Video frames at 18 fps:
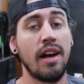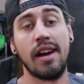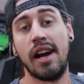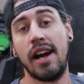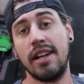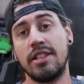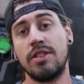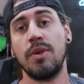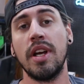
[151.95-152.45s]
All
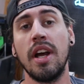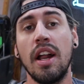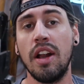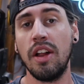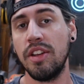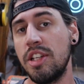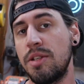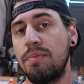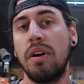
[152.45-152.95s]
right, so we got
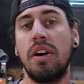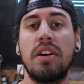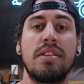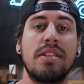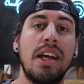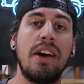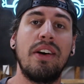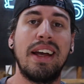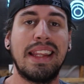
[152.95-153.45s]
all these
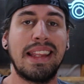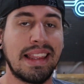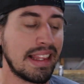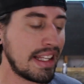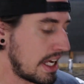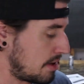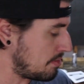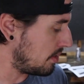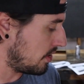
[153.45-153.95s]
parts out
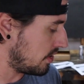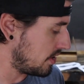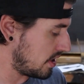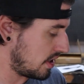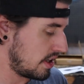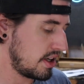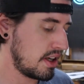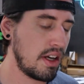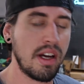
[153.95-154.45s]
and
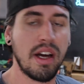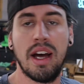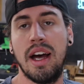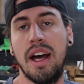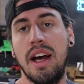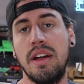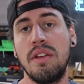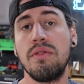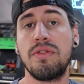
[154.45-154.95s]
labeled.
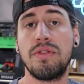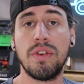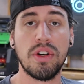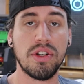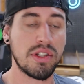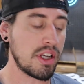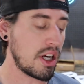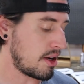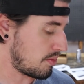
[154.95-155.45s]

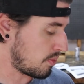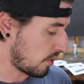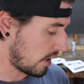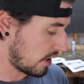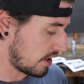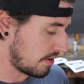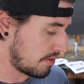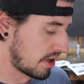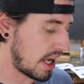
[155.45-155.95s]
First up, we're
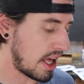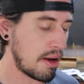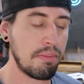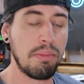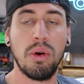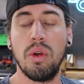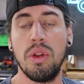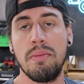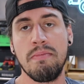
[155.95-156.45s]
gonna kind
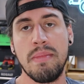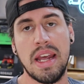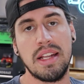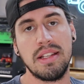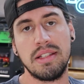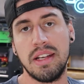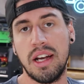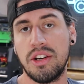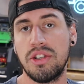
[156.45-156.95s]
of pull the
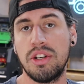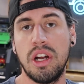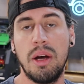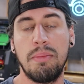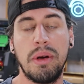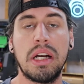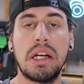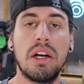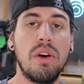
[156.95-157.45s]
main section
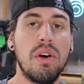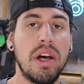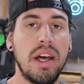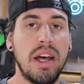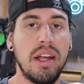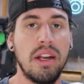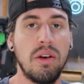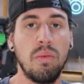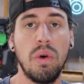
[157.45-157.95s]
up and go
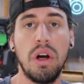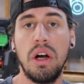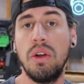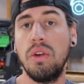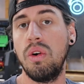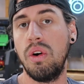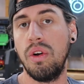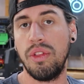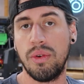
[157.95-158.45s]
ahead and
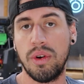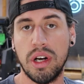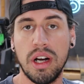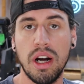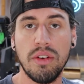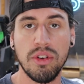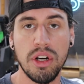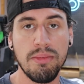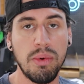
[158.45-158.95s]
weld on the
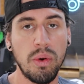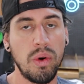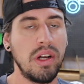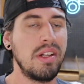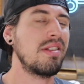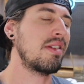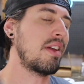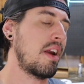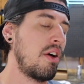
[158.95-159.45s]
recovery
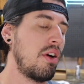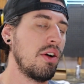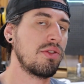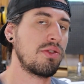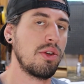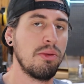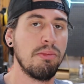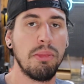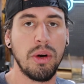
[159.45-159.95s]
points that
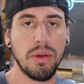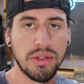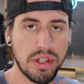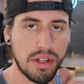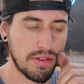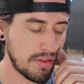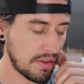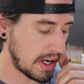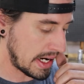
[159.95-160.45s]
also bolt
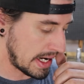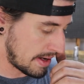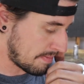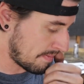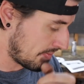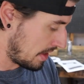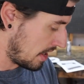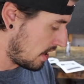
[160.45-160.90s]
to the frame.